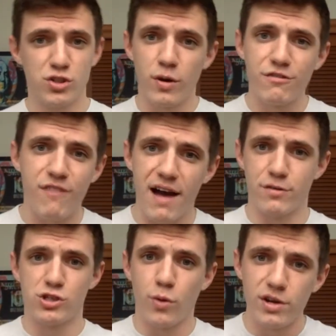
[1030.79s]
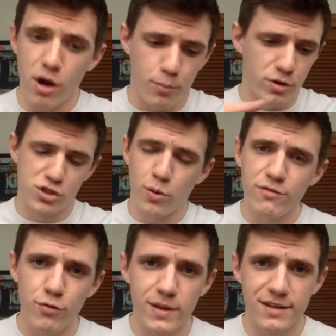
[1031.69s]
Join Fiverr, join Upwork,
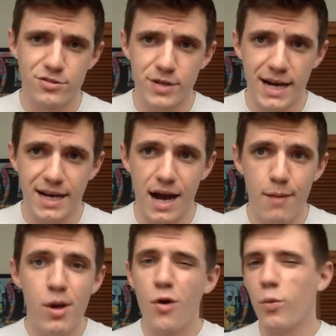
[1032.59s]
join freelancer.com.